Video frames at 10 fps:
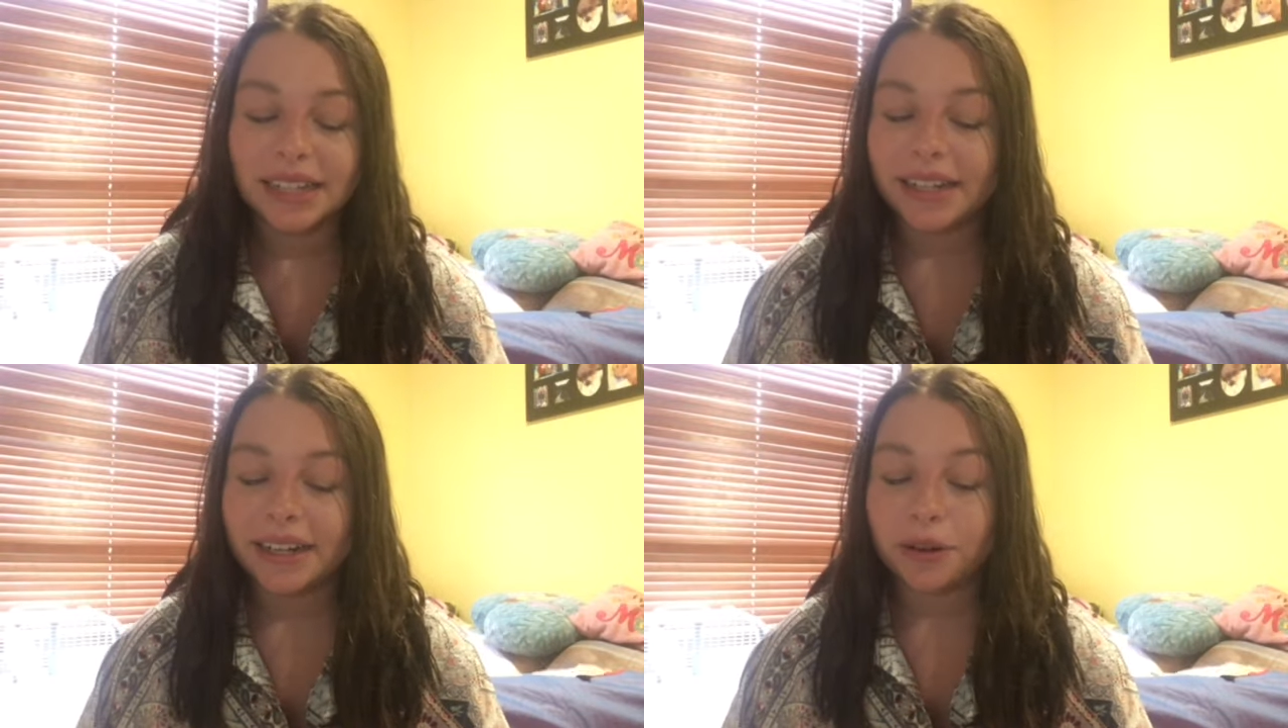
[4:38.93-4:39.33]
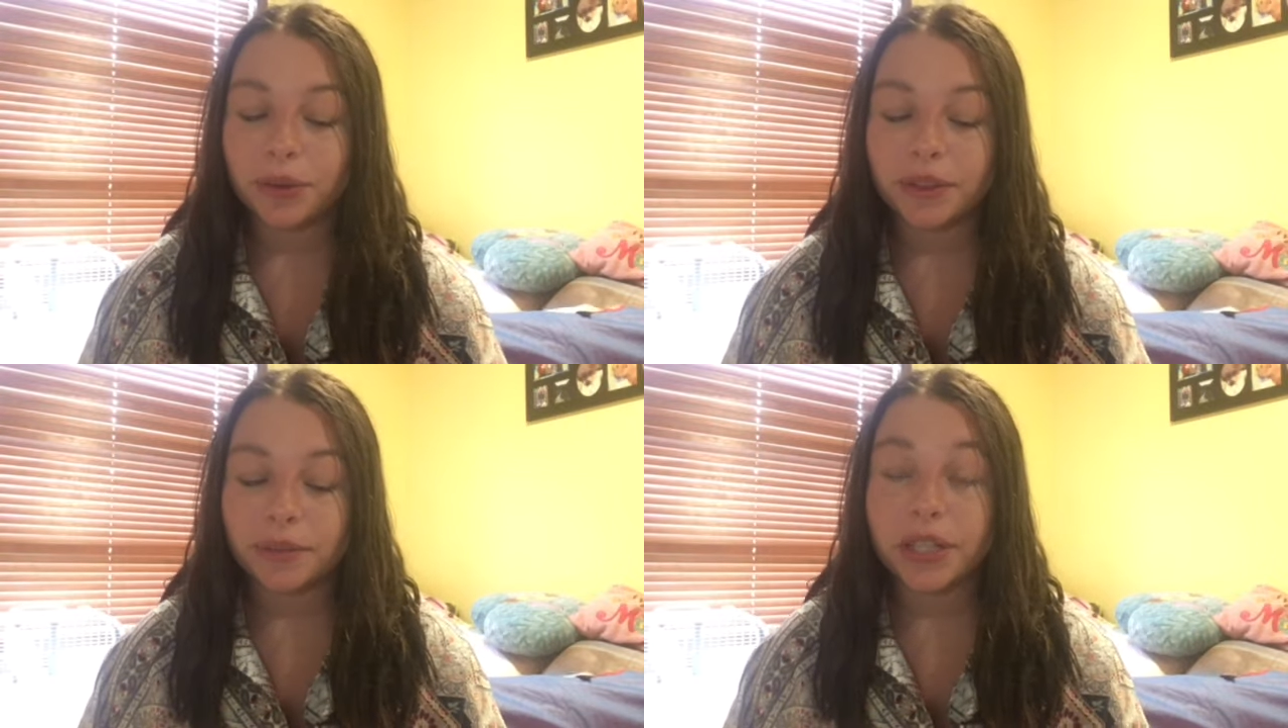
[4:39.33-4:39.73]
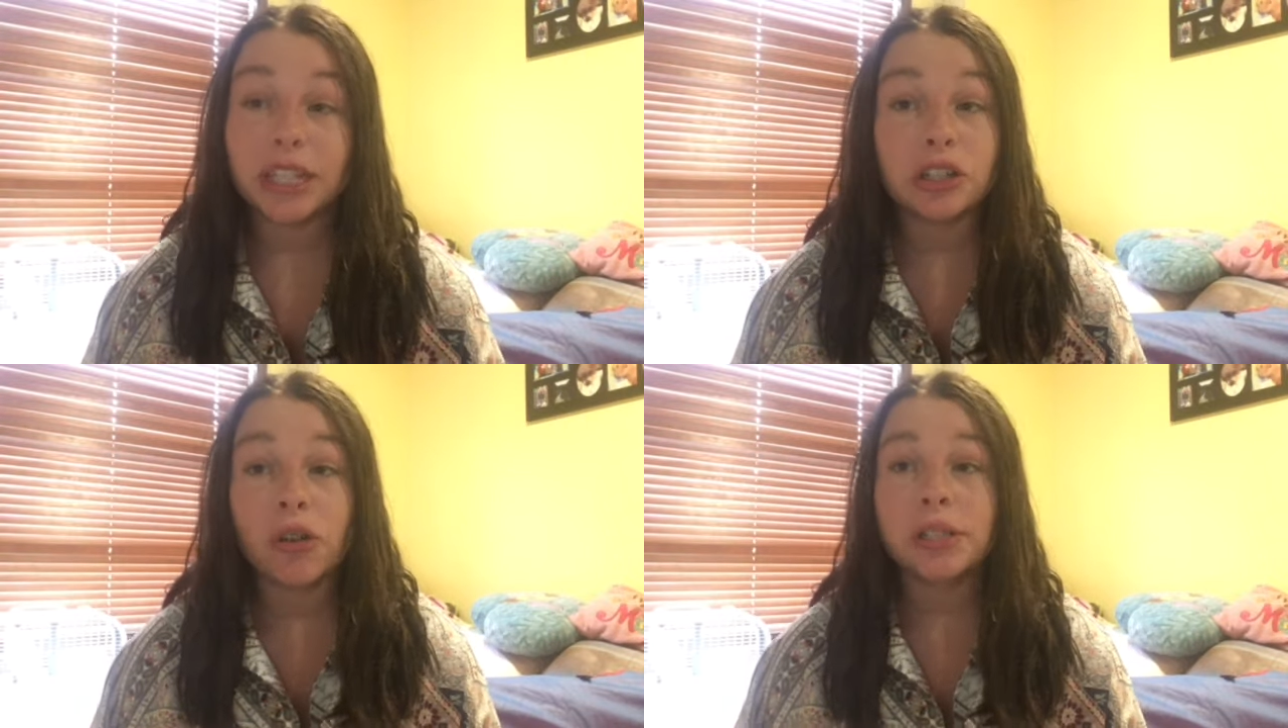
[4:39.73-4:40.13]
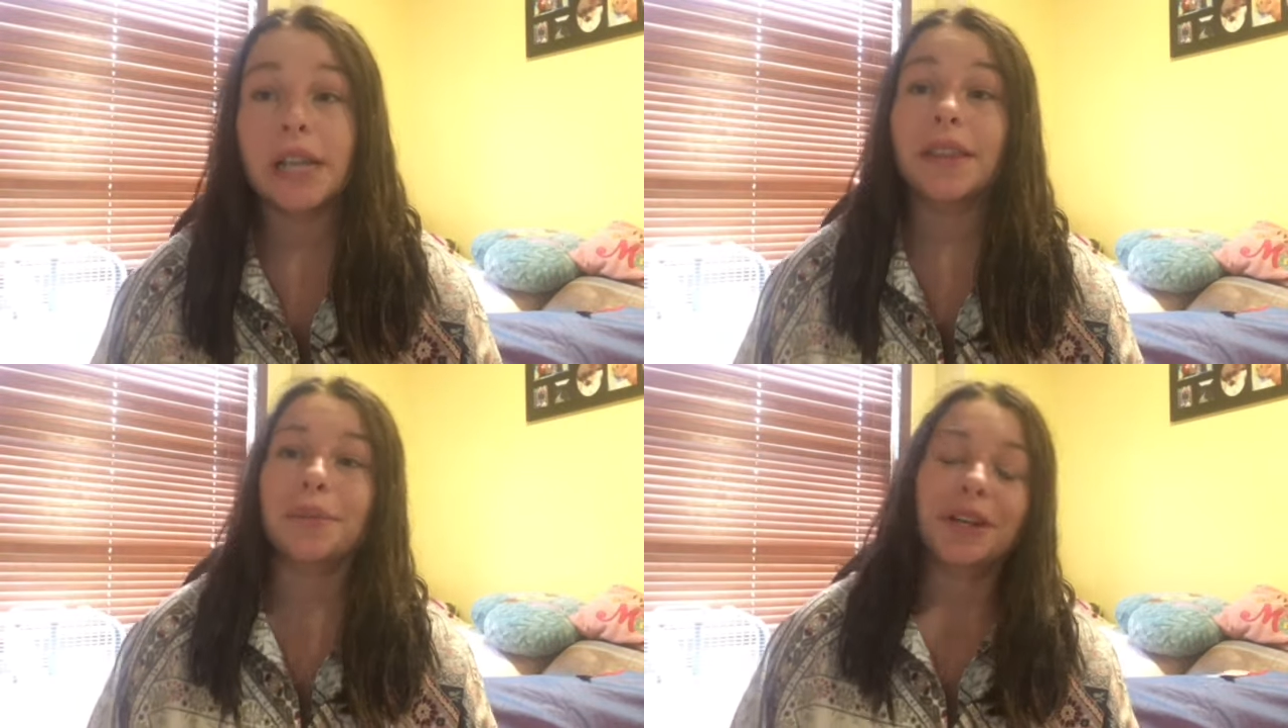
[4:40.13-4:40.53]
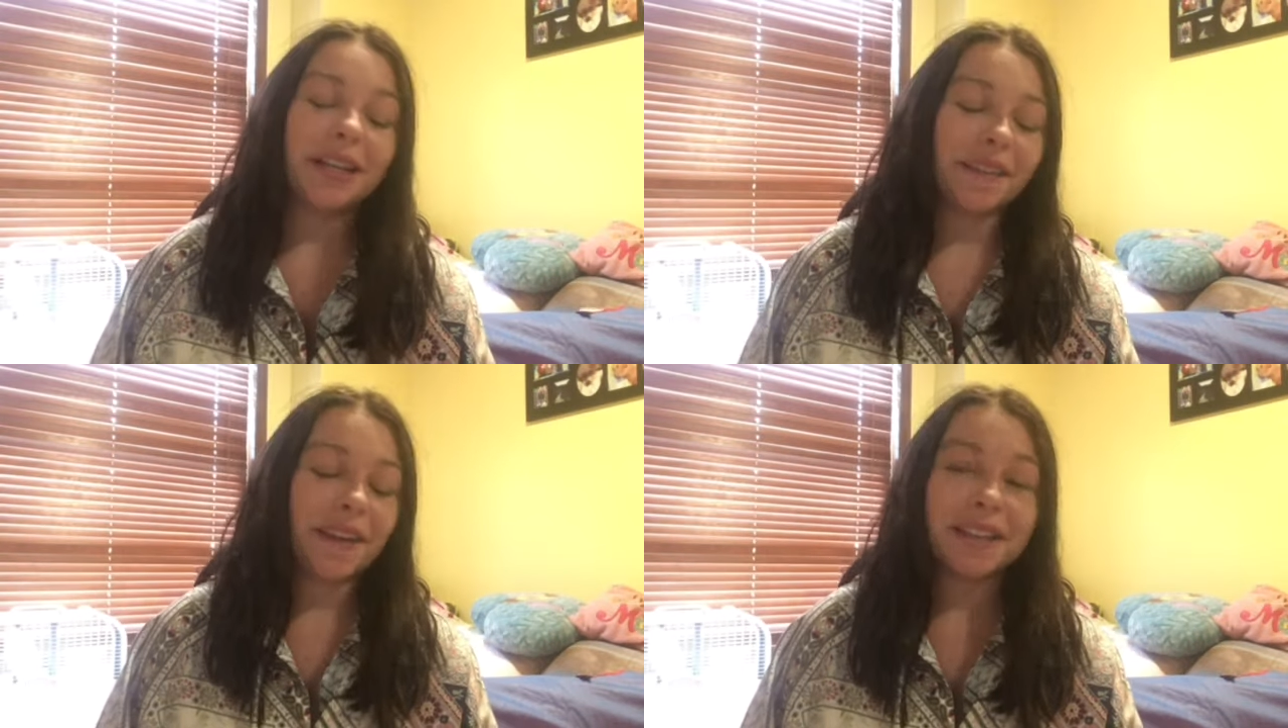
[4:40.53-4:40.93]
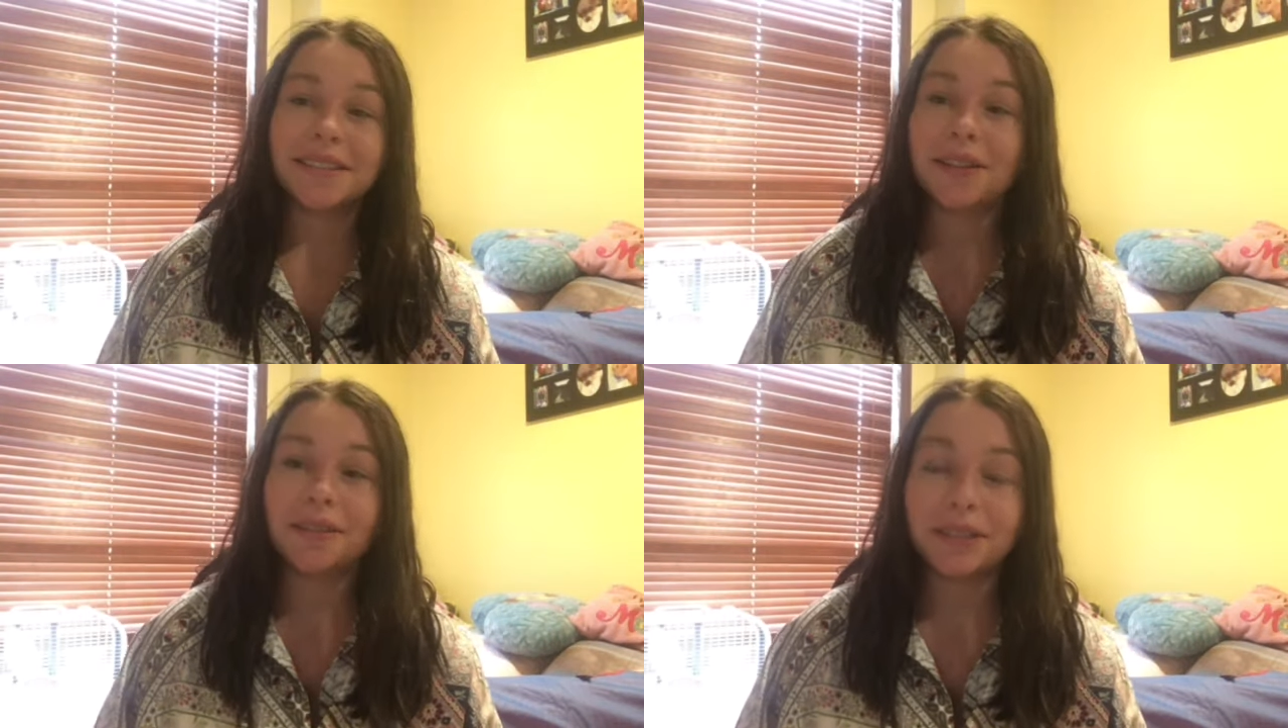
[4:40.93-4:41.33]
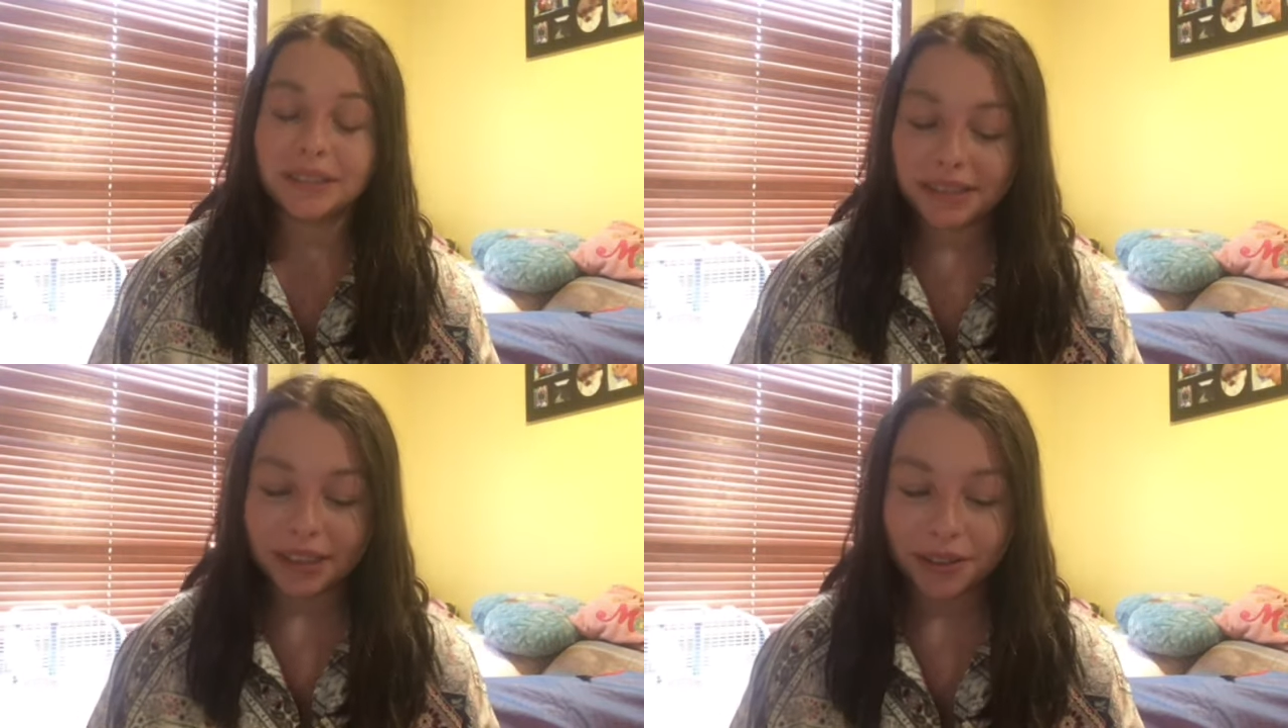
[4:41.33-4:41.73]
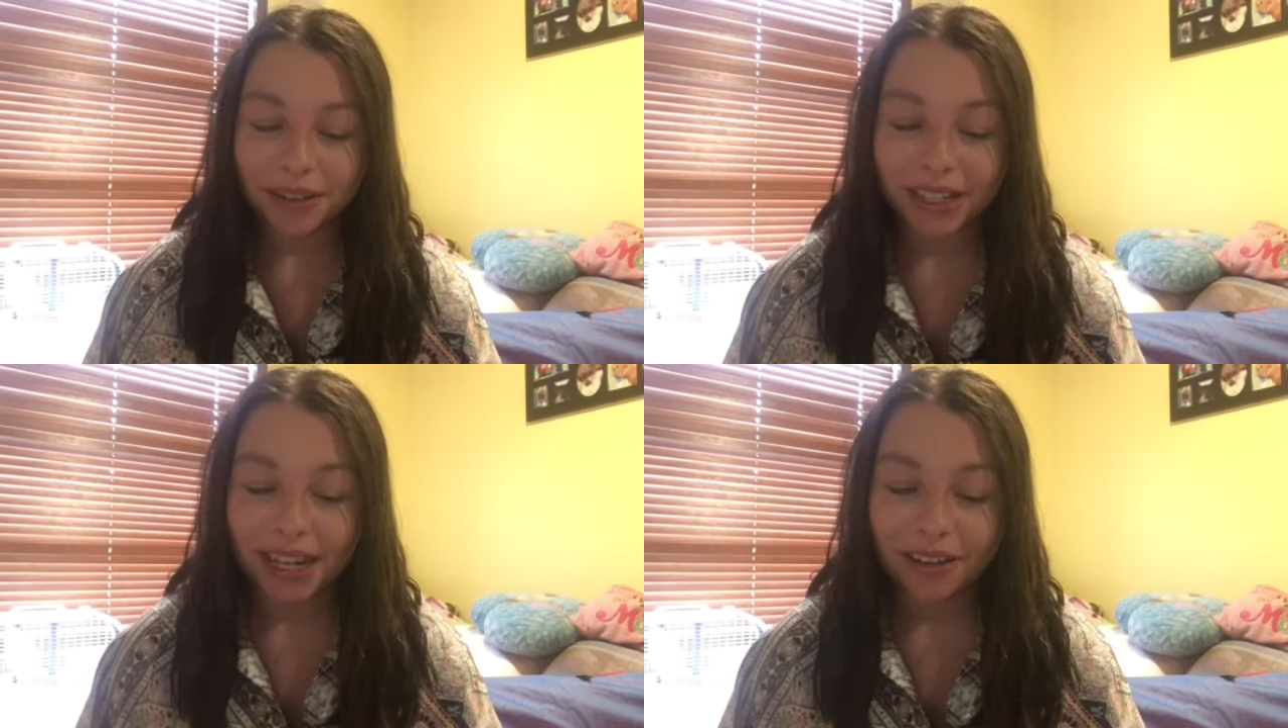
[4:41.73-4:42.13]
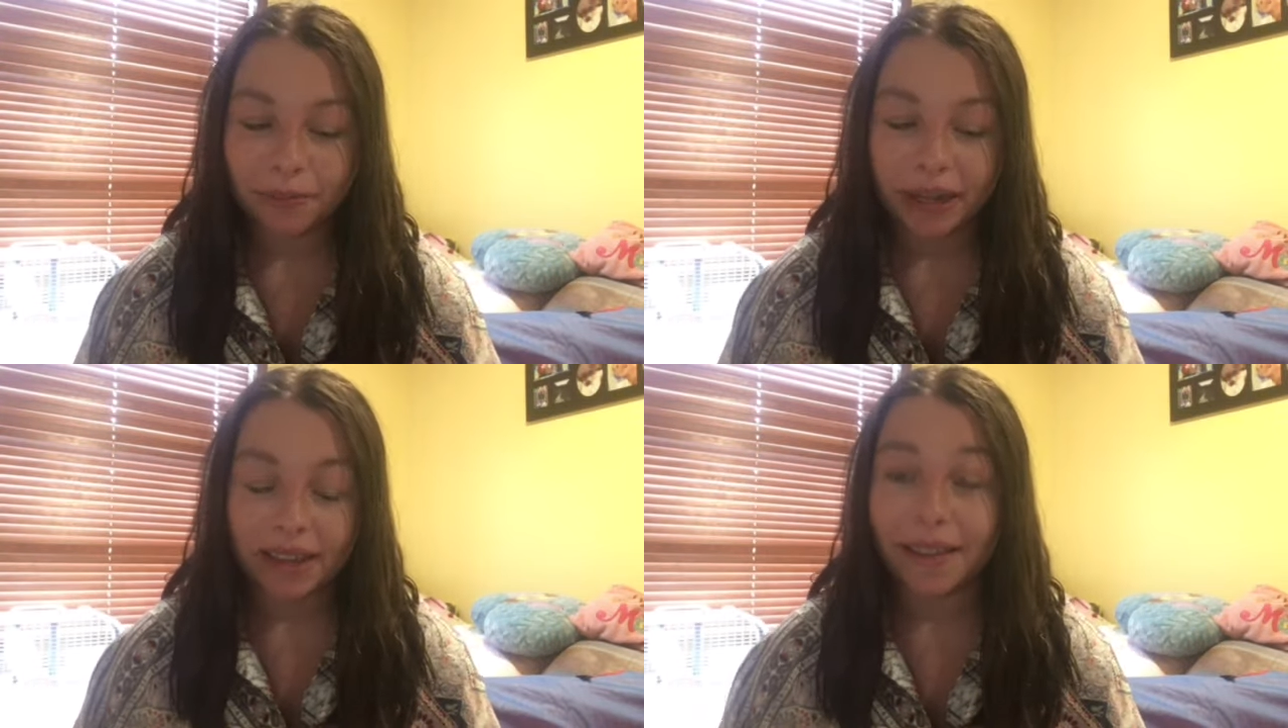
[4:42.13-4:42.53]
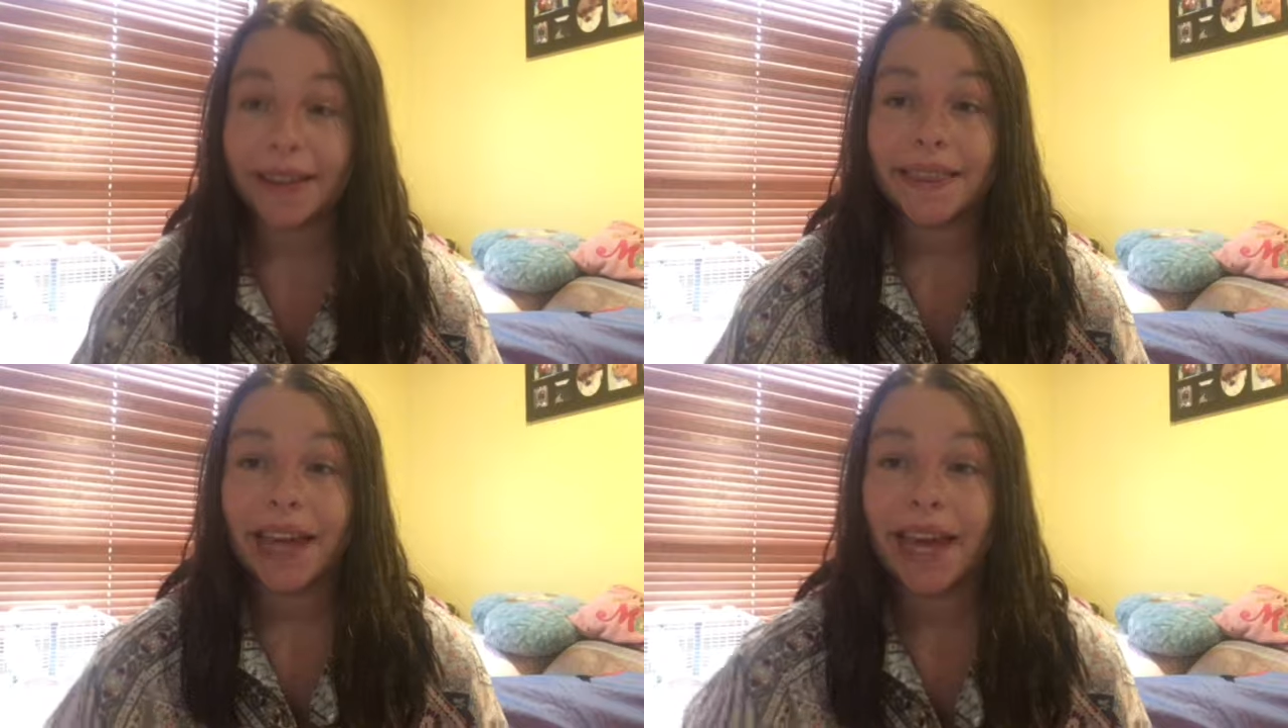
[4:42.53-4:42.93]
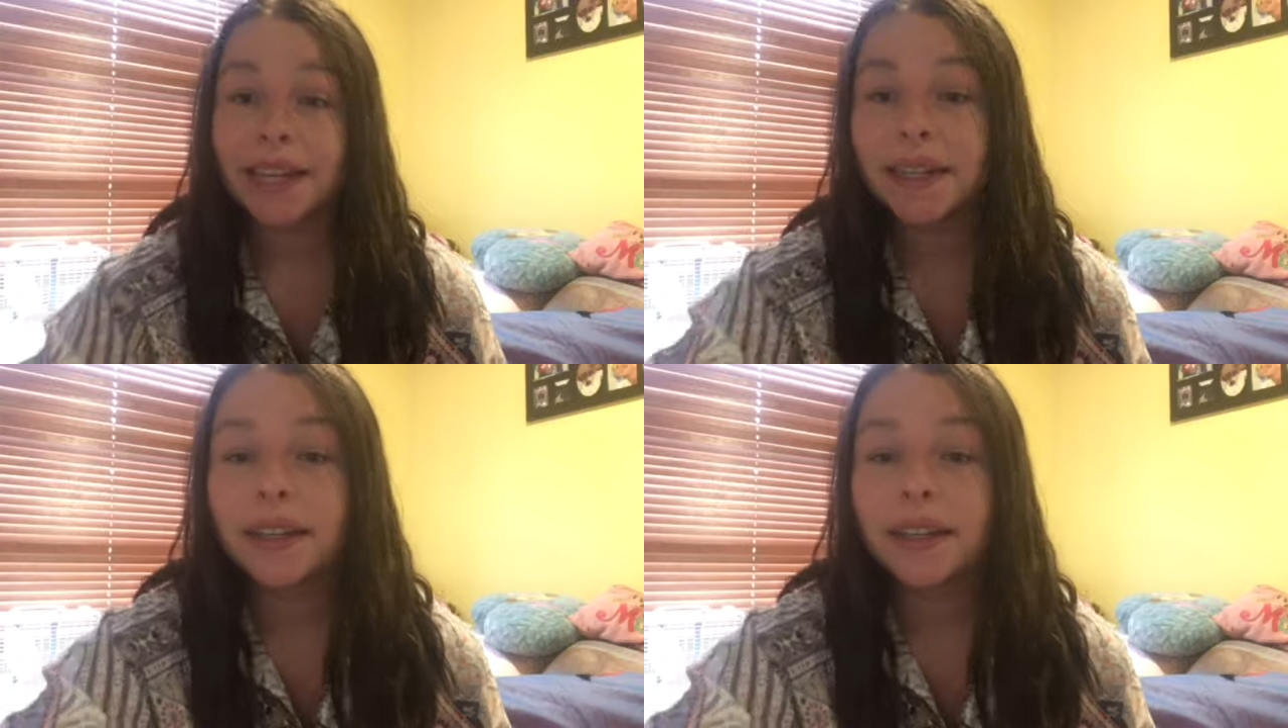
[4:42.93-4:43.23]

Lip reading: and I don't want them to get choked on them or anything, so they don't really have many like that.